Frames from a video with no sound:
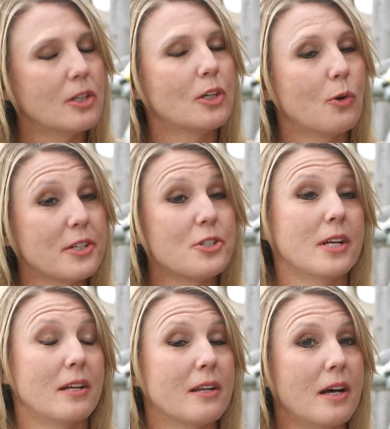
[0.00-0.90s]
Good
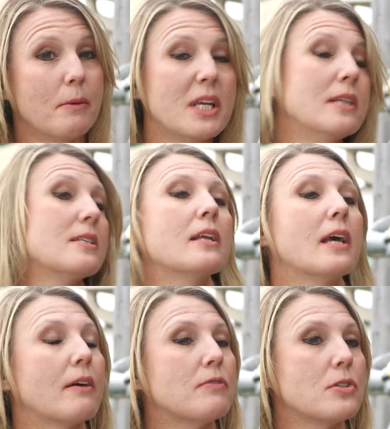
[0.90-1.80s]
question. Um, he did
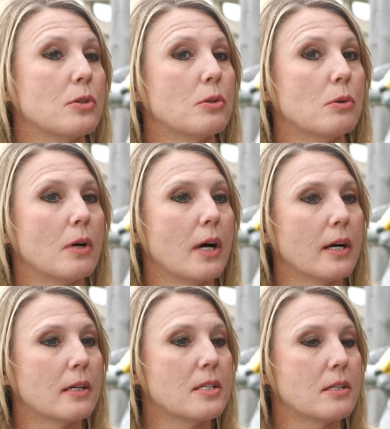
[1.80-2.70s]
have to
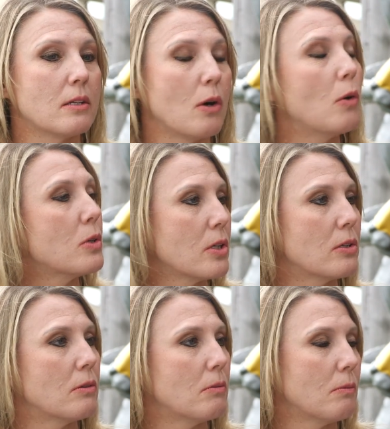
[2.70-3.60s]
uh, go
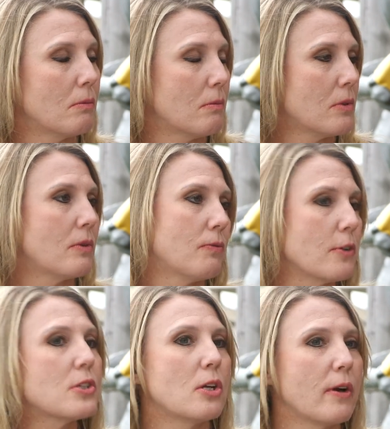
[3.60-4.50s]
to
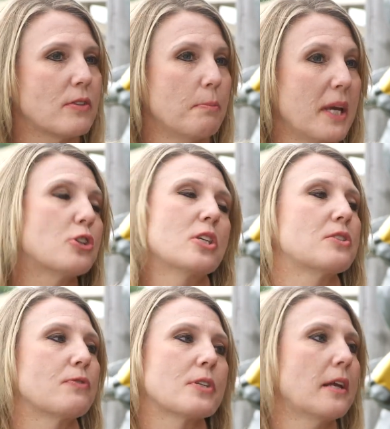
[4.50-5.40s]
first you have to make
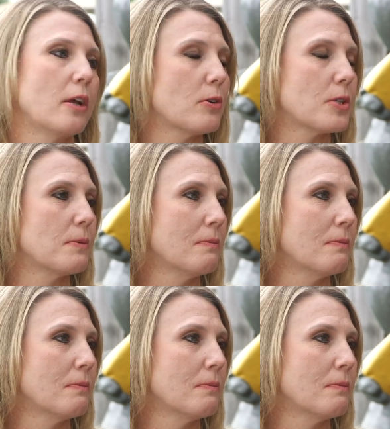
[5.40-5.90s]
cheese for 10 years